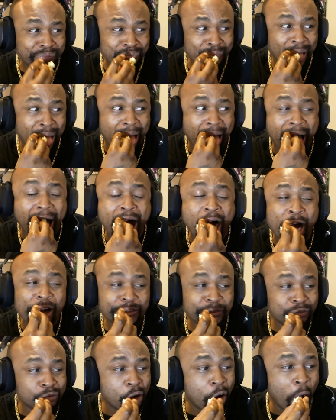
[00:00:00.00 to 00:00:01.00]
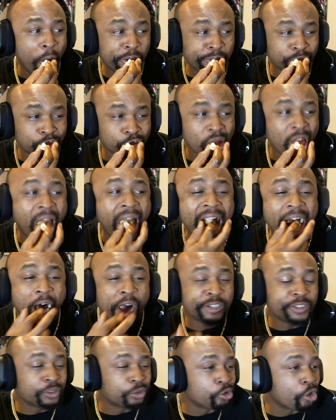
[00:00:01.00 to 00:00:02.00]
And
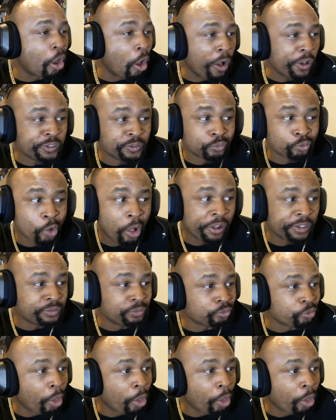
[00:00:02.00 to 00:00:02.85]
when I was showed